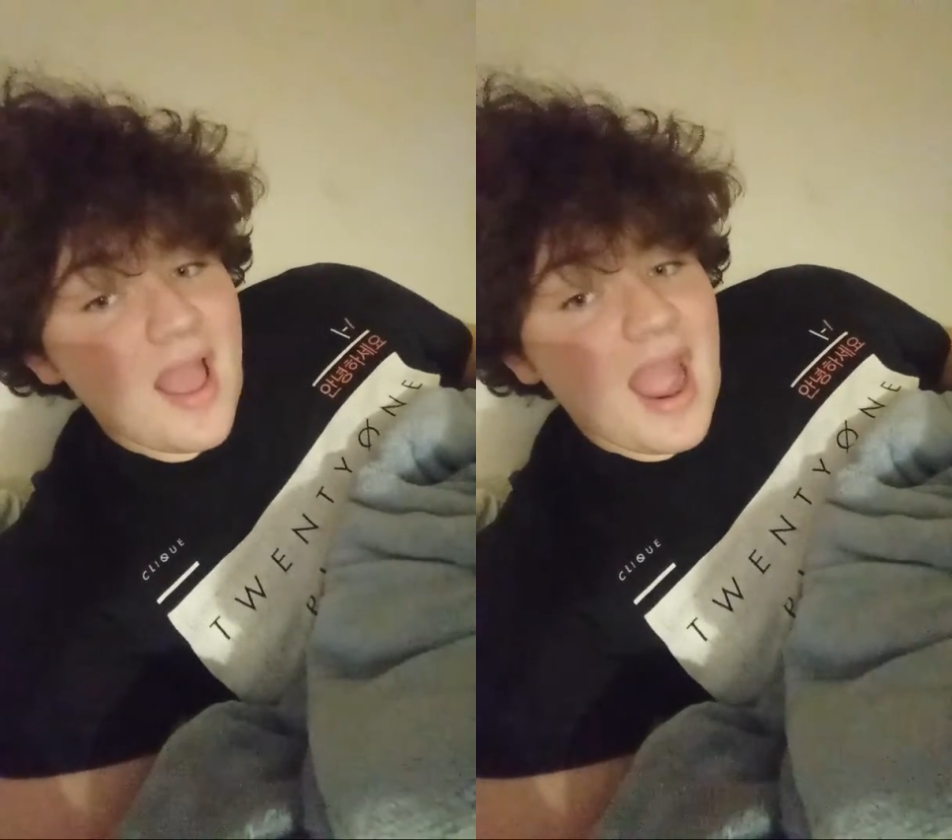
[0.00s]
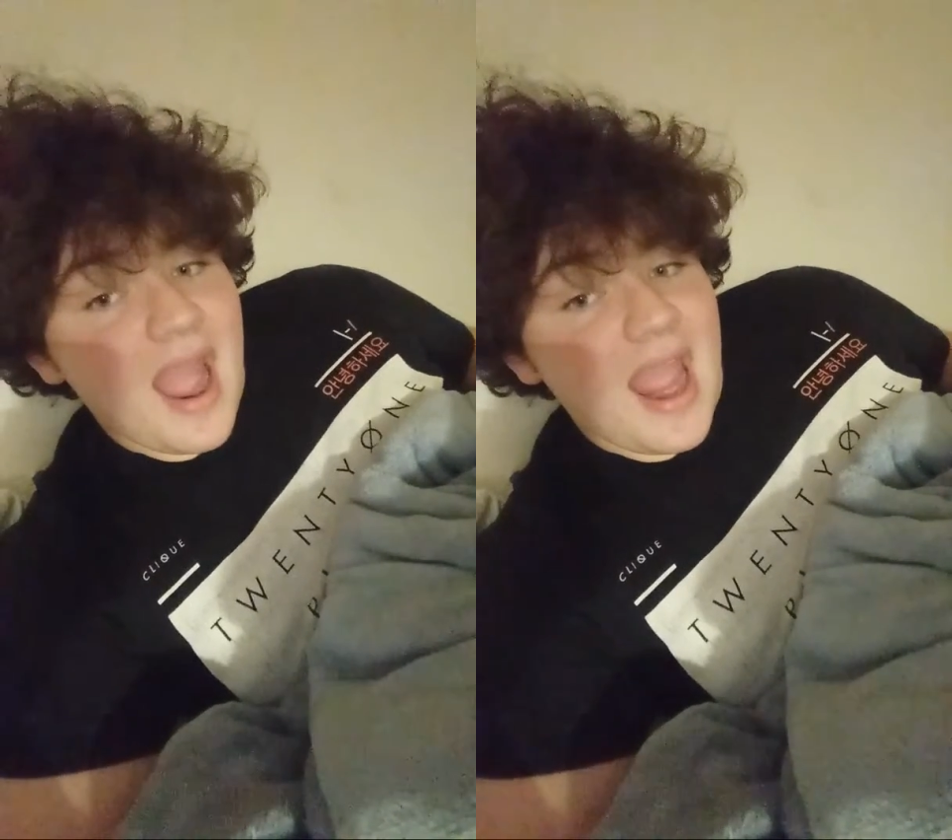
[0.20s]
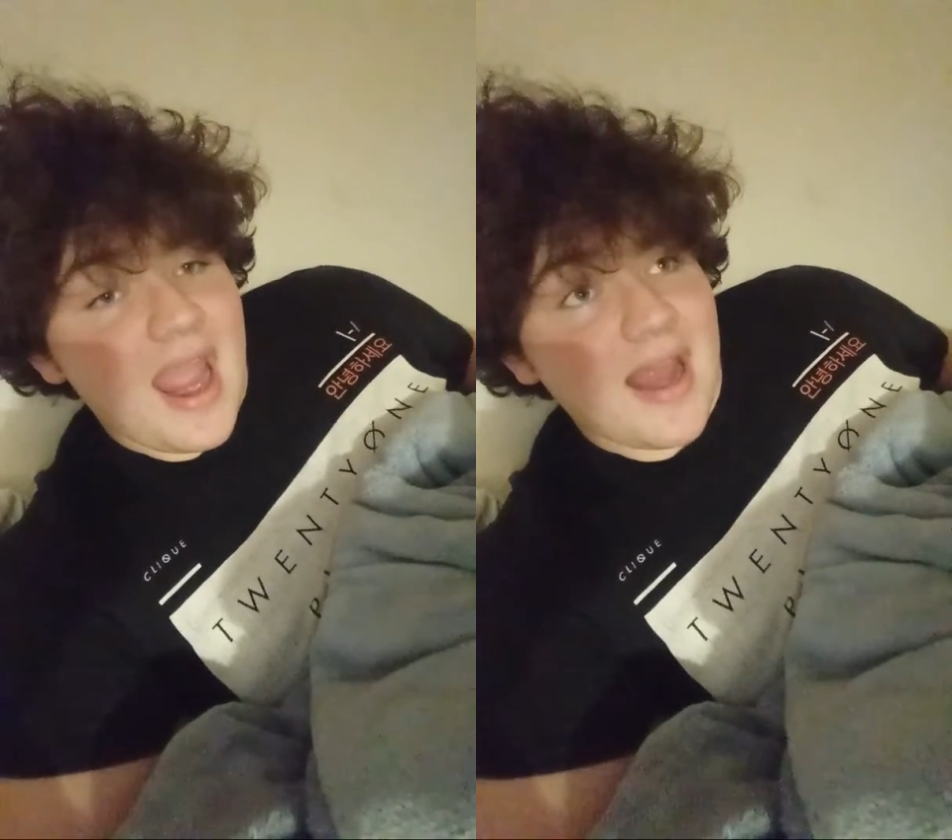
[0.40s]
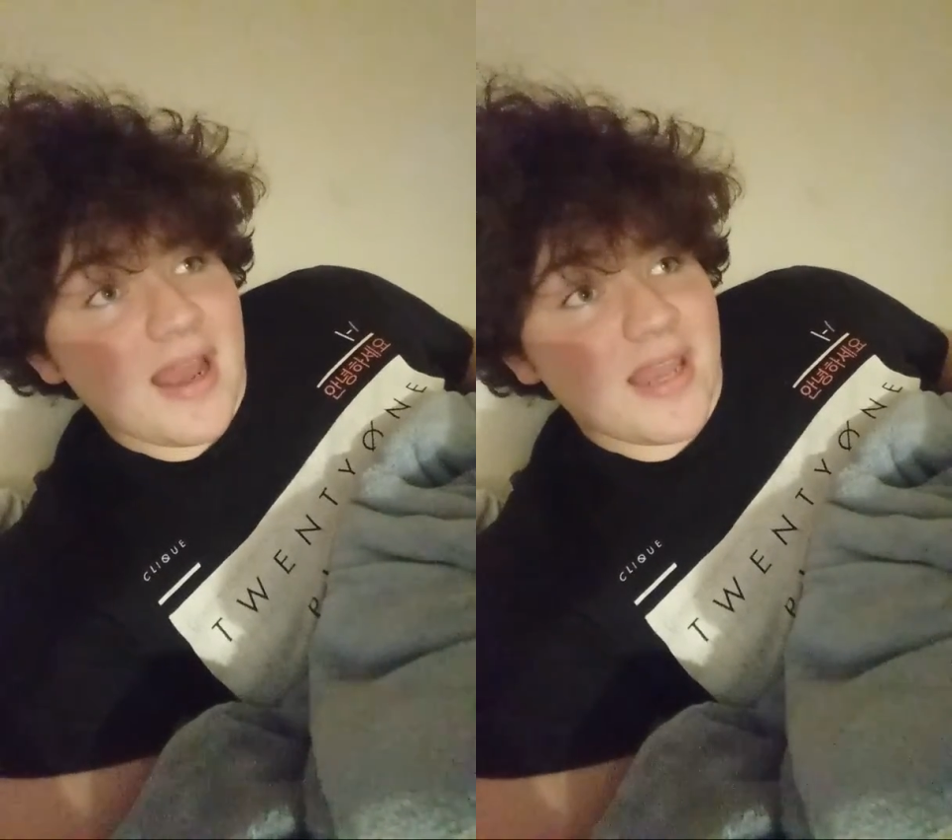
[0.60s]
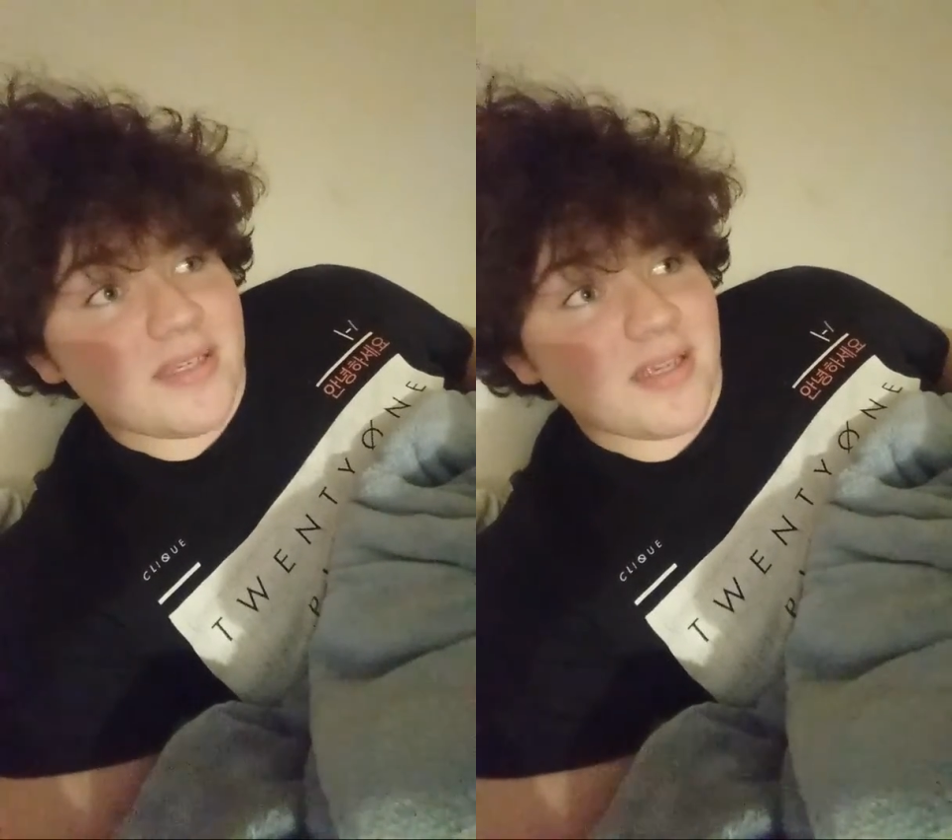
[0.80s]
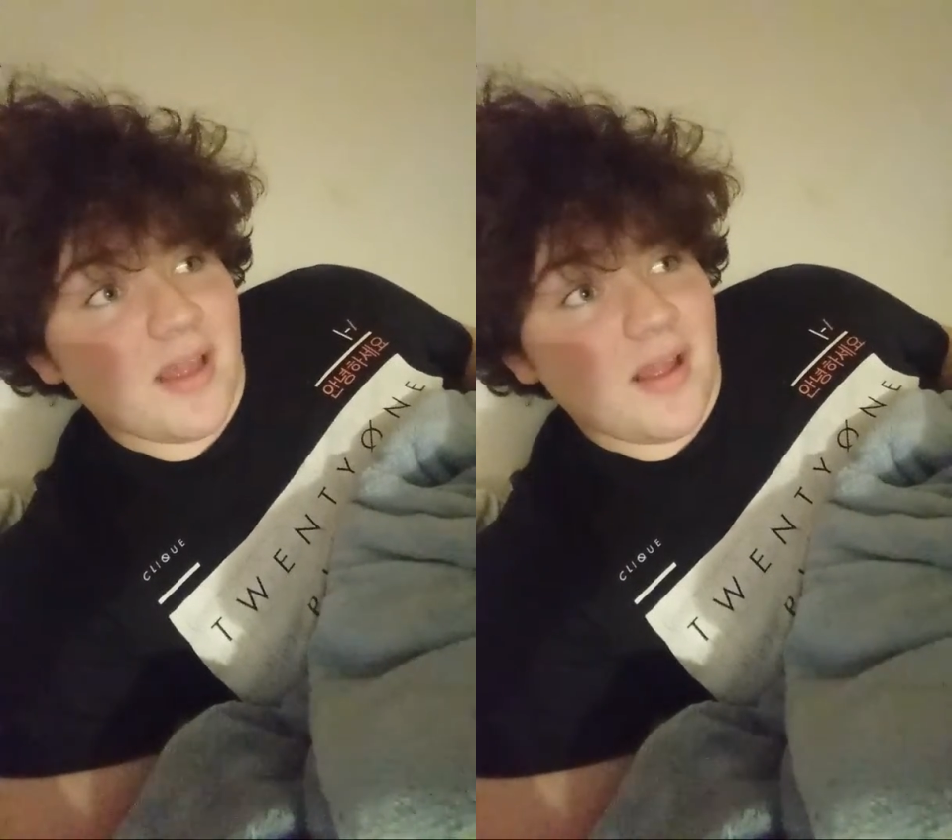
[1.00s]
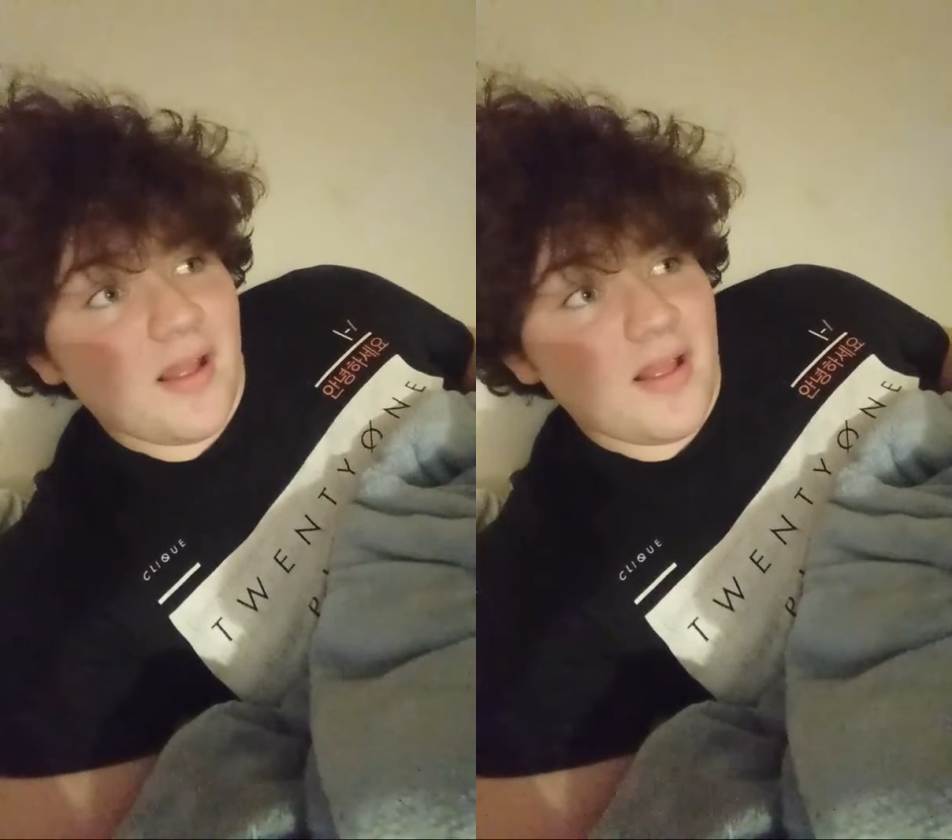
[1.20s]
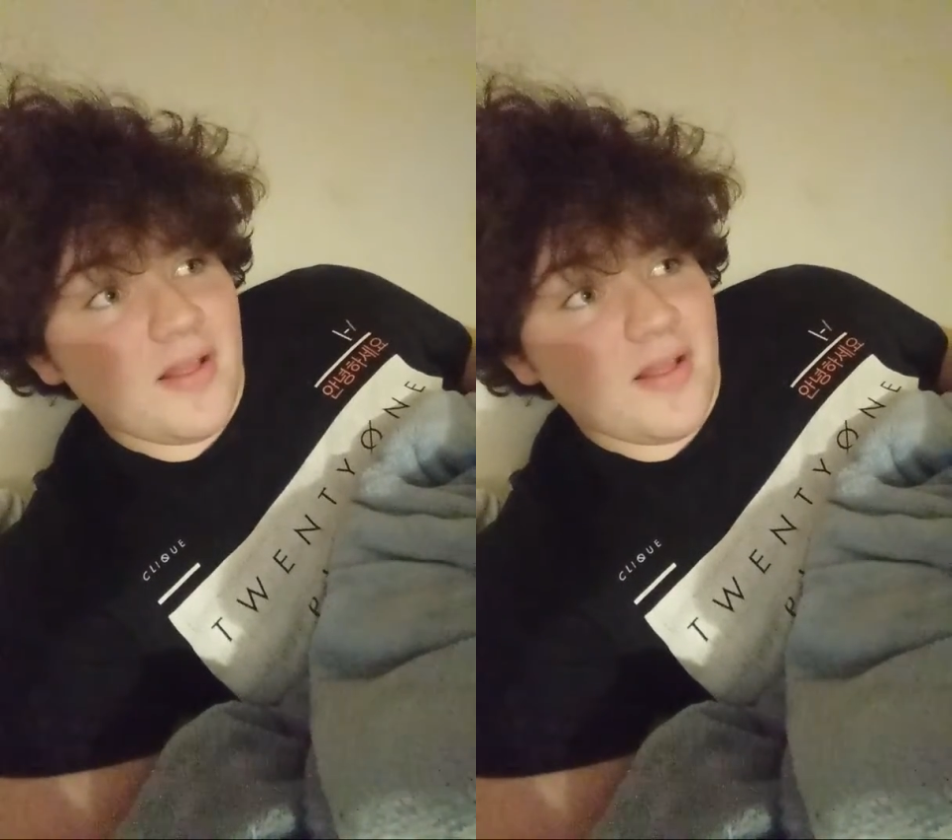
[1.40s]
And
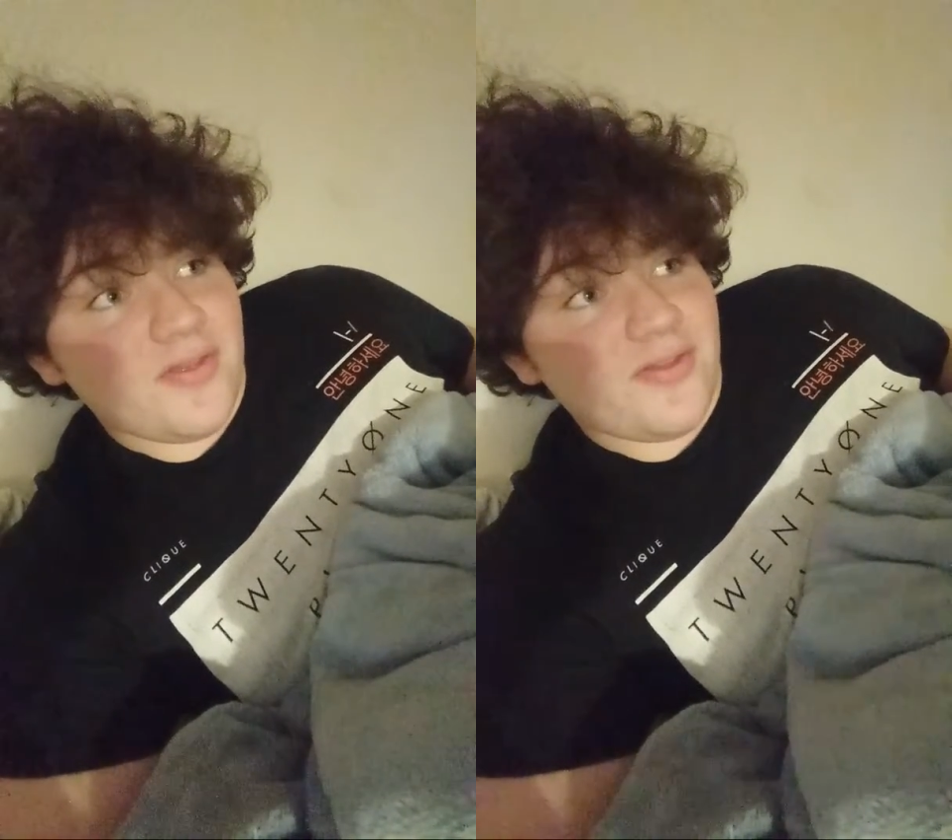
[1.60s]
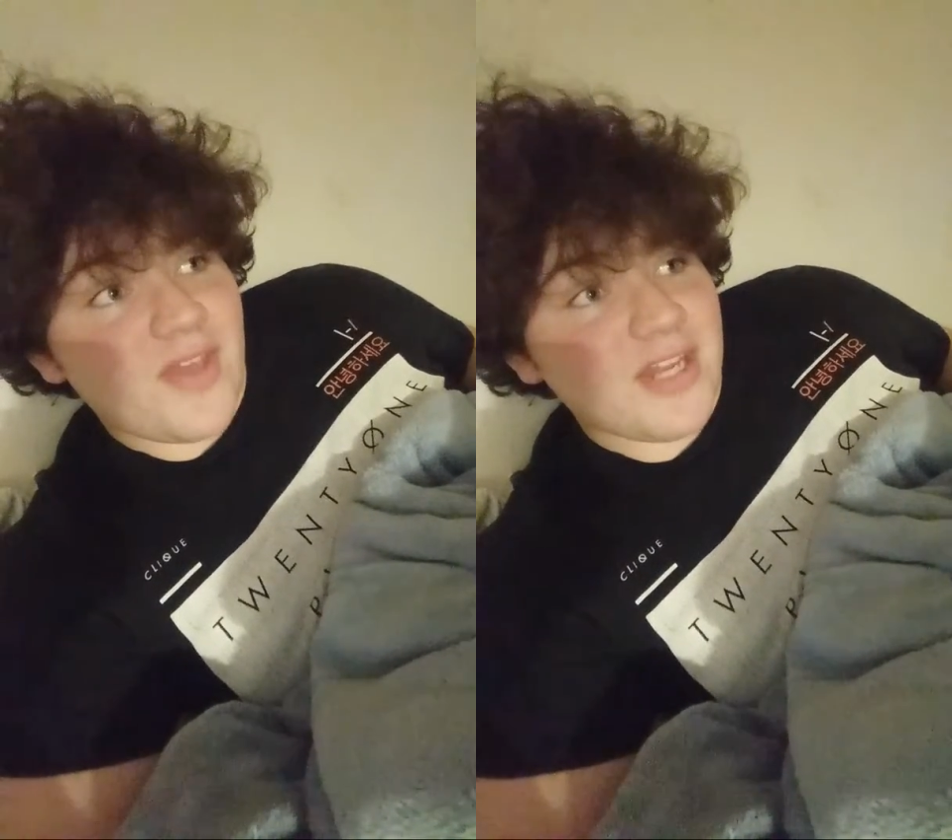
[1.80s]
they